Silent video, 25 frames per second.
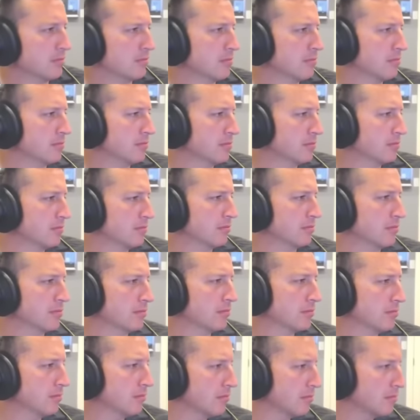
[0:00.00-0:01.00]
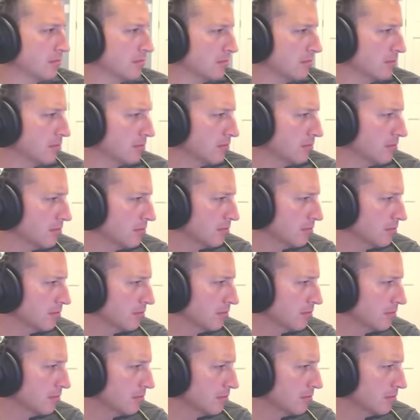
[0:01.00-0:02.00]

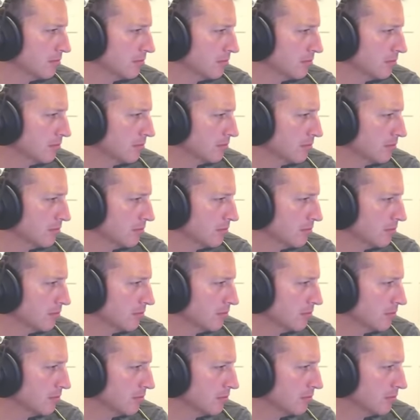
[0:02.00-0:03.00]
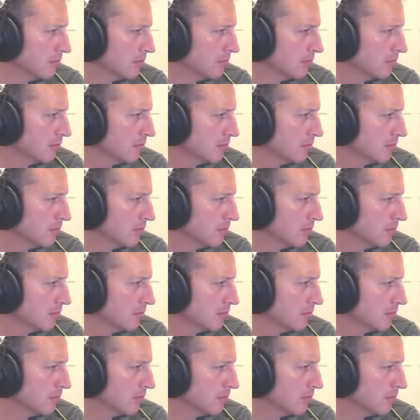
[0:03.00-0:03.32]
No words are spoken by the person on screen.